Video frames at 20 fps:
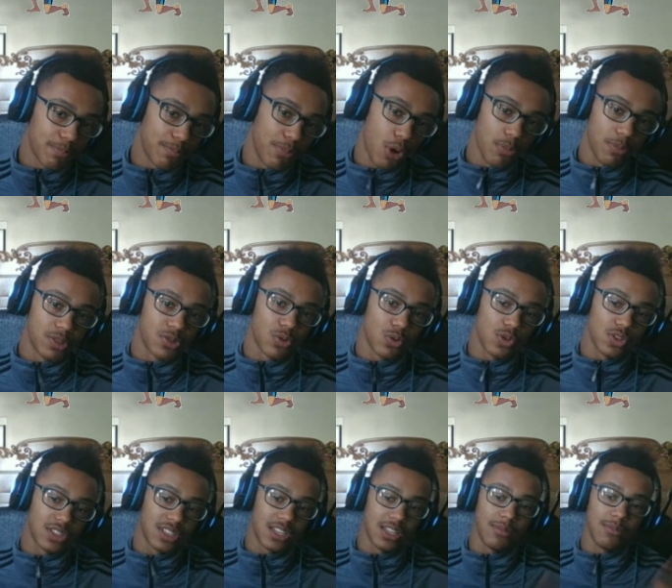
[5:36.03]

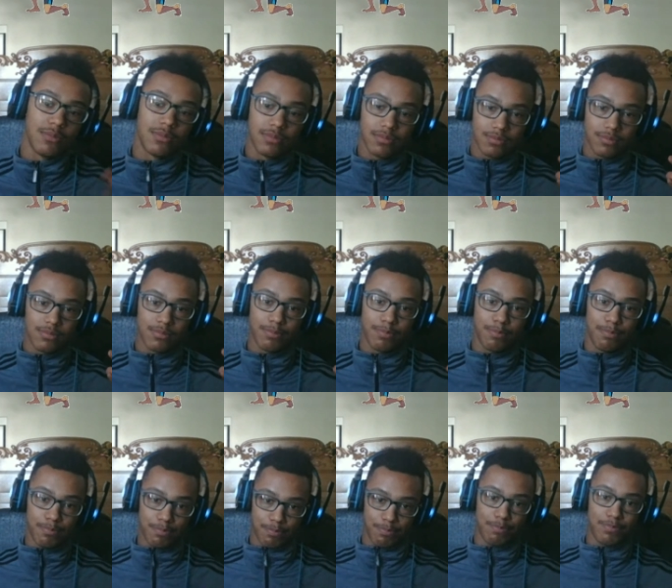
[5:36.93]
Bulbasaurs can
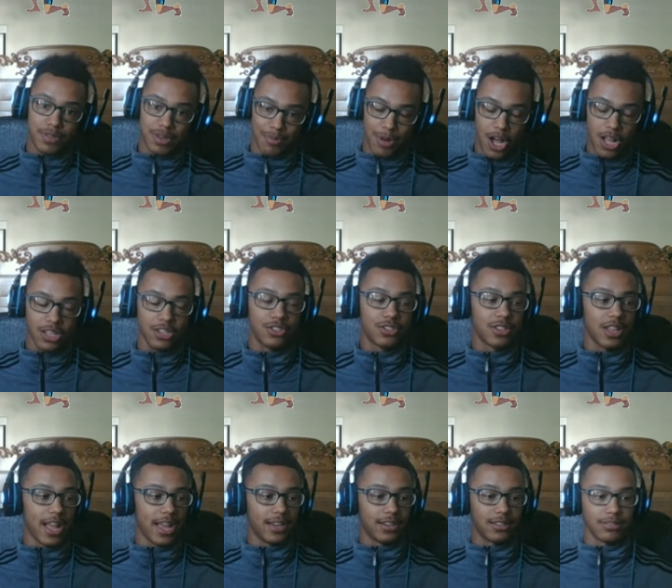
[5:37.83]
demolish
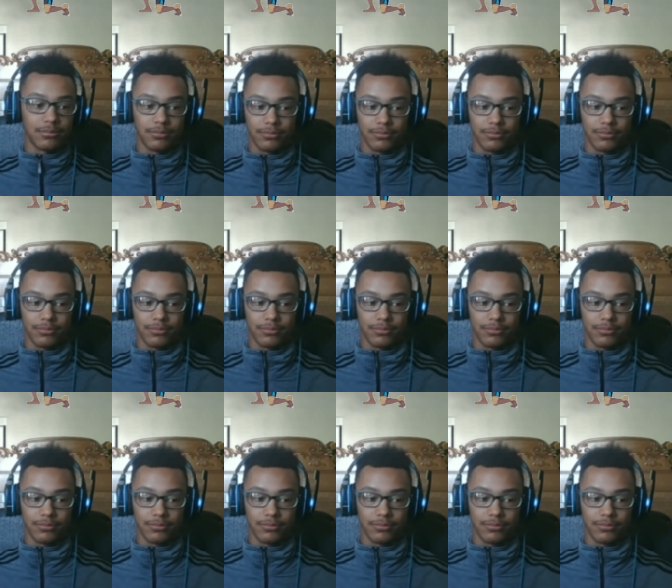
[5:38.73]
like